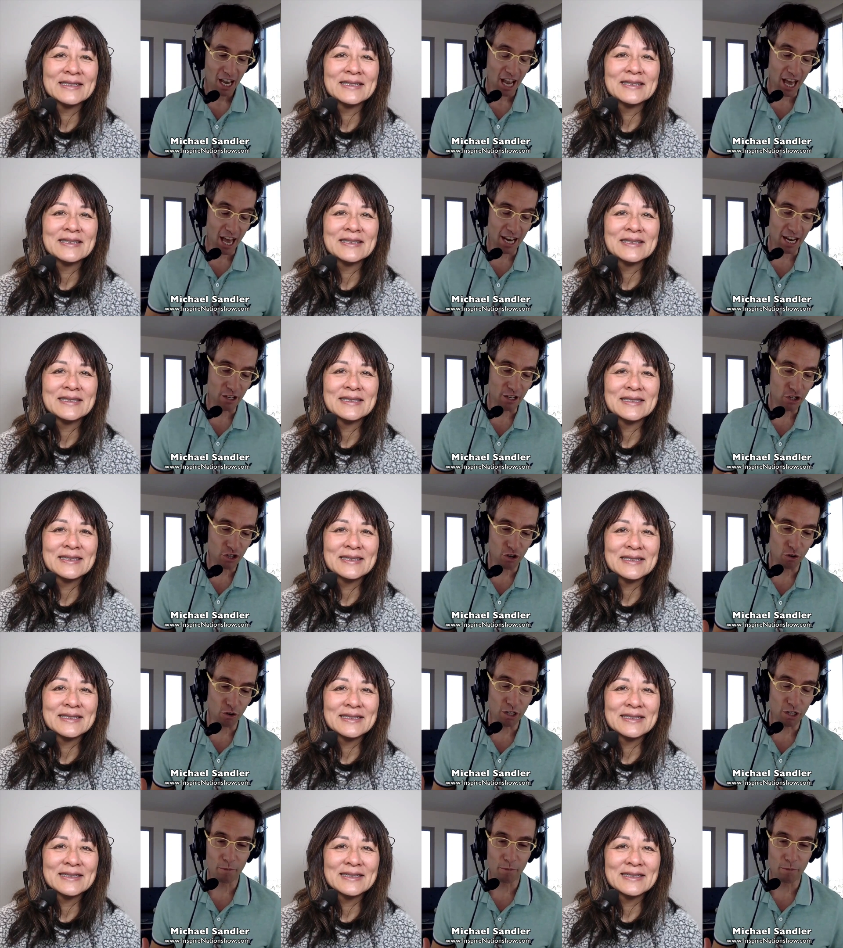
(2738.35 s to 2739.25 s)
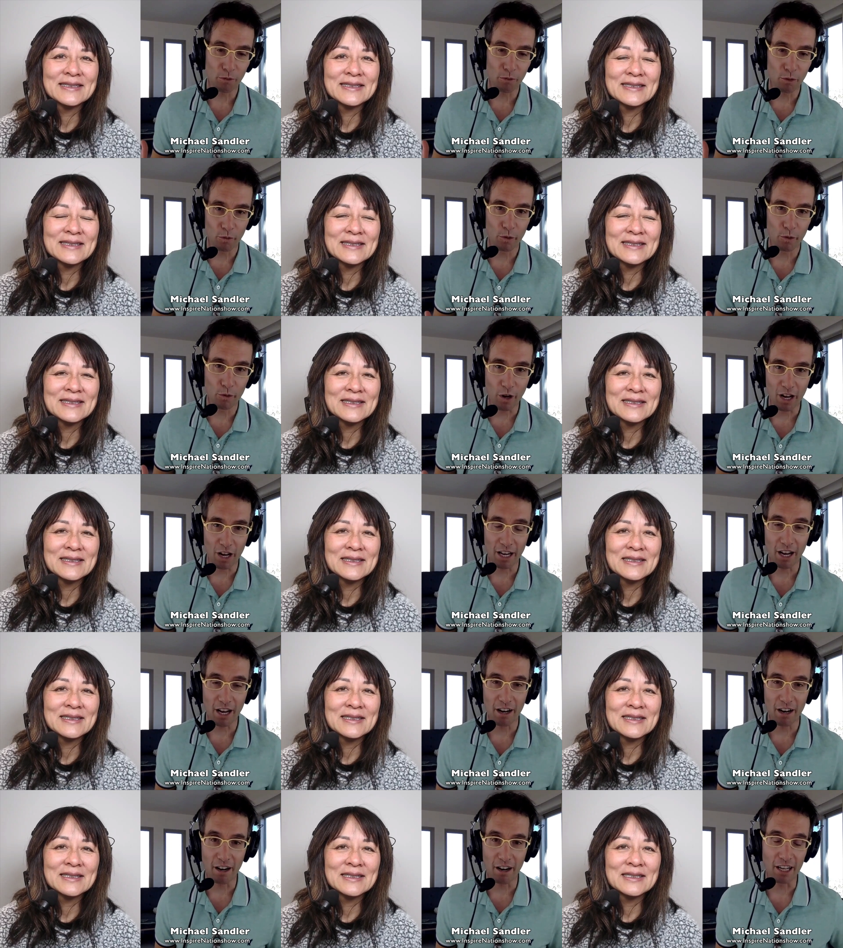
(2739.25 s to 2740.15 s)
Speaker 1: And I showed him Ruru on
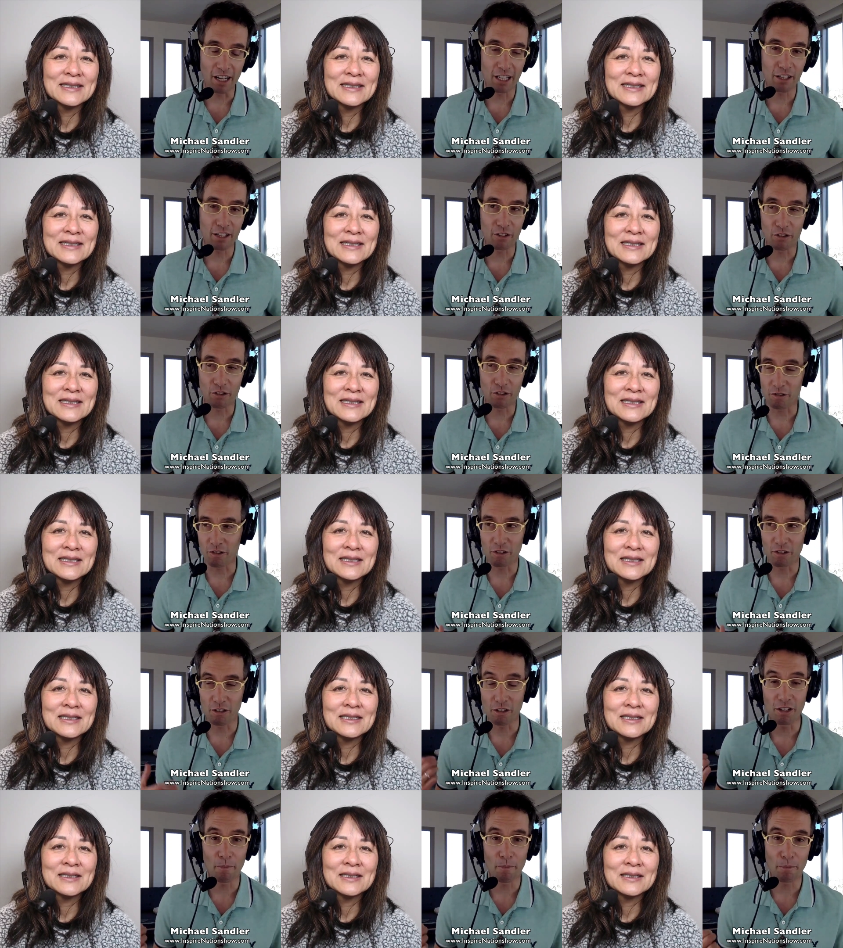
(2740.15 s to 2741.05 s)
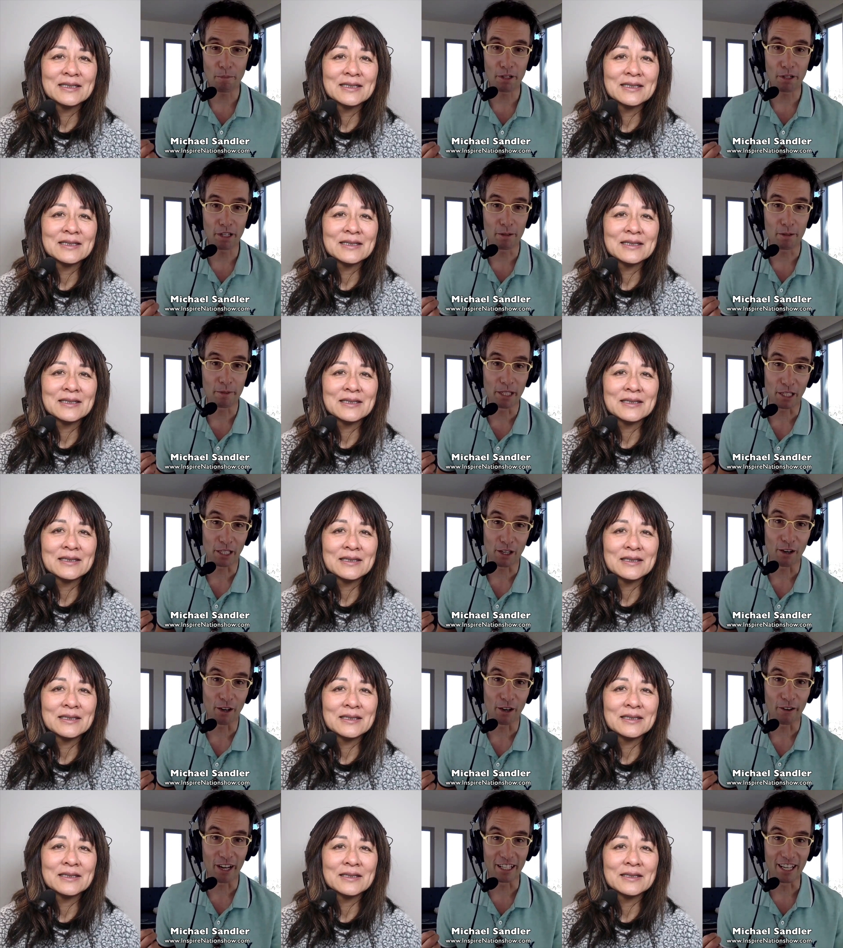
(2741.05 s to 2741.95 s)
air, and he goes, "You're not putting him in the
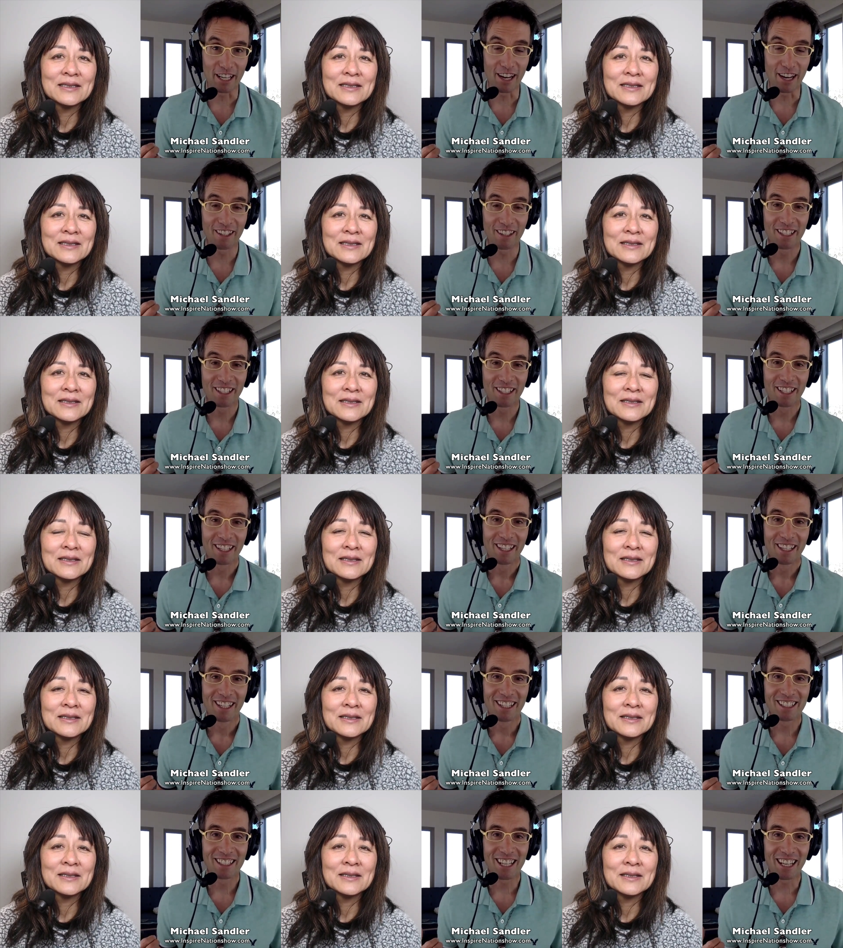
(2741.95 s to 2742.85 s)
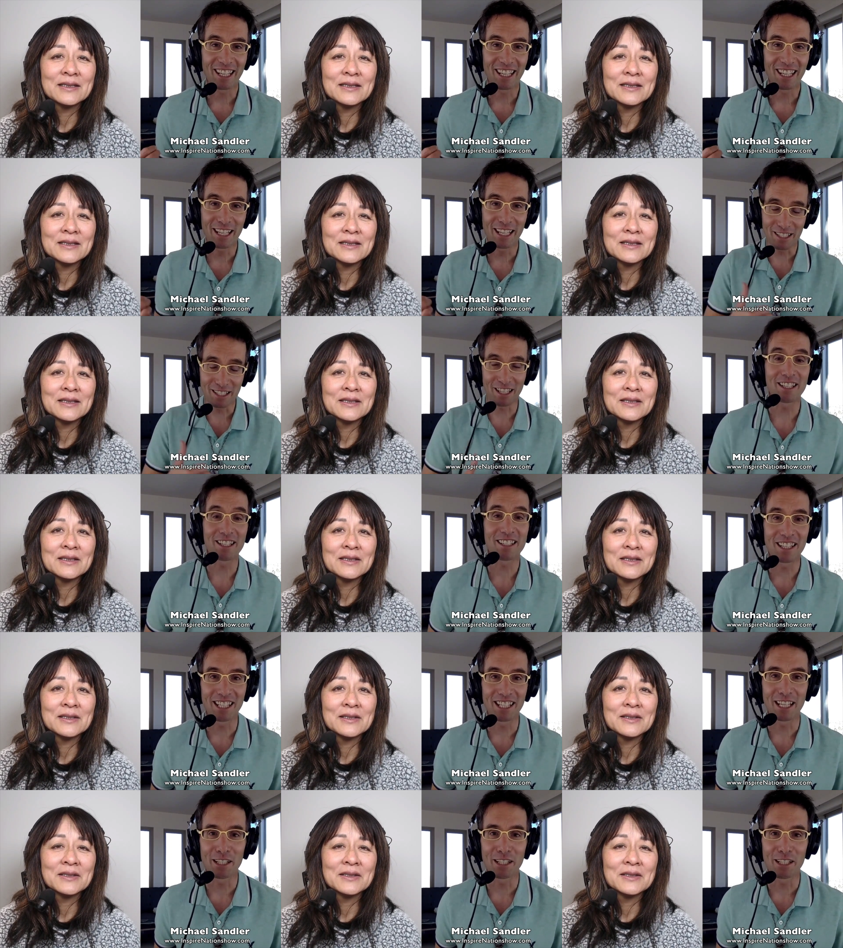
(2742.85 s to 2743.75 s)
car right now." He's like, "He's he's
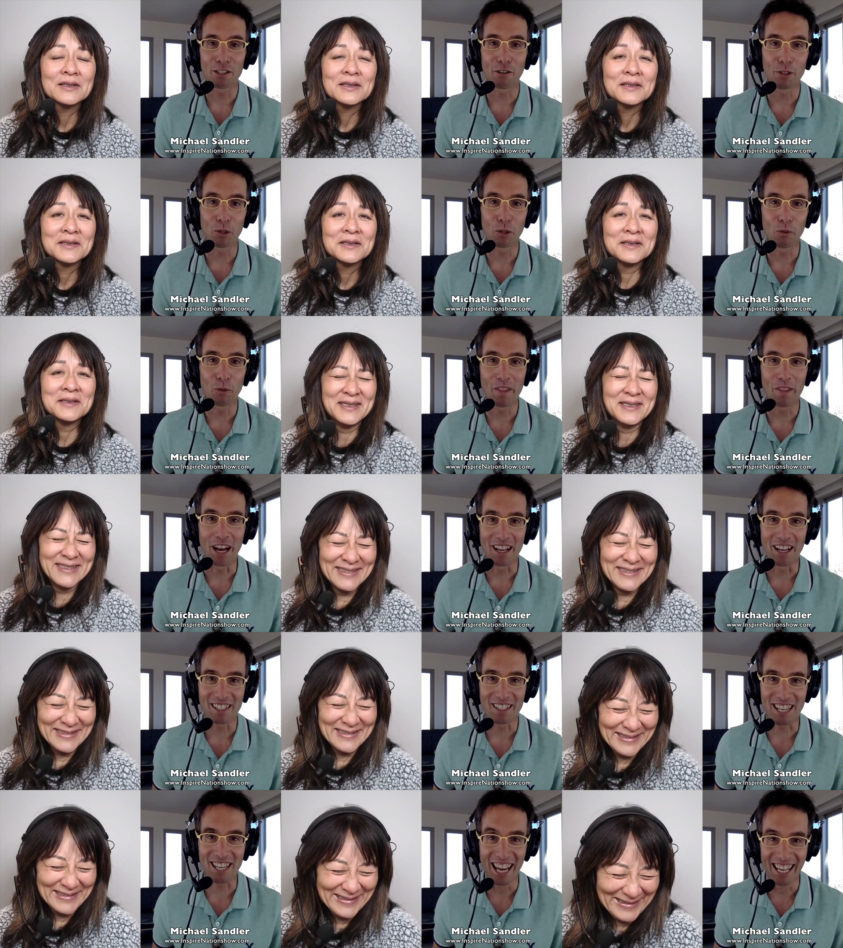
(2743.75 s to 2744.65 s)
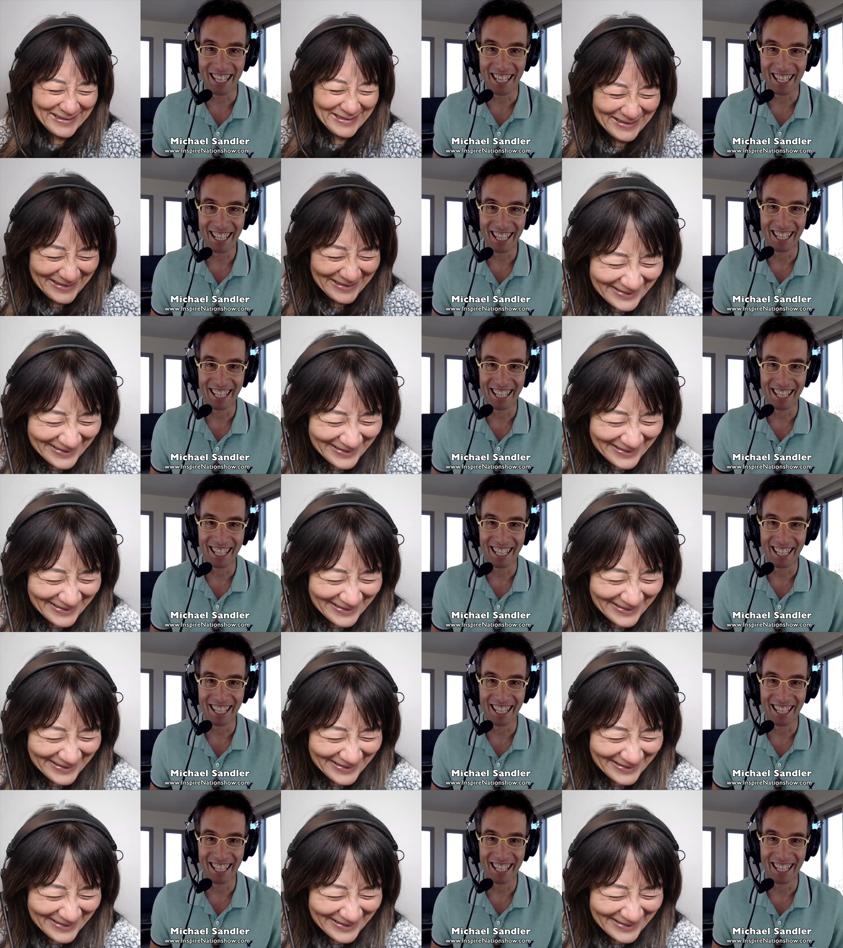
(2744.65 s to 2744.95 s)
in the interview with us."